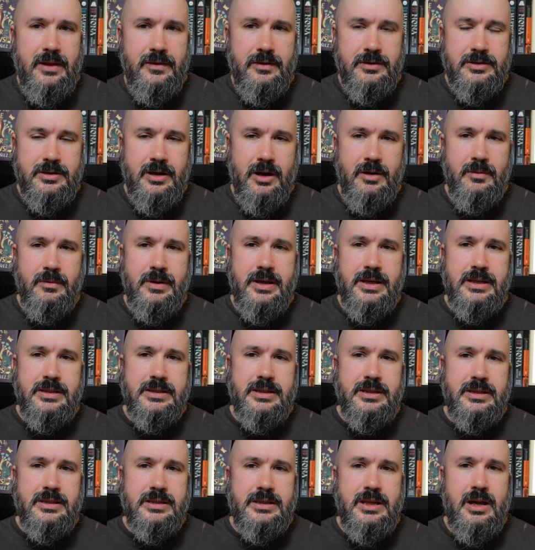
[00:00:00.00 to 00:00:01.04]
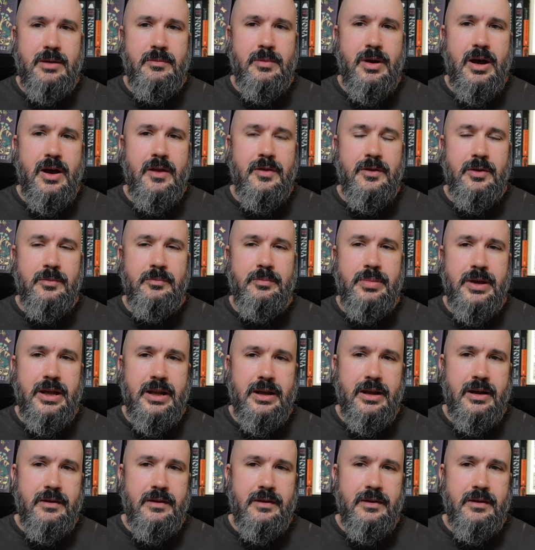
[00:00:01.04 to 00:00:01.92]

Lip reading: There's always some other bit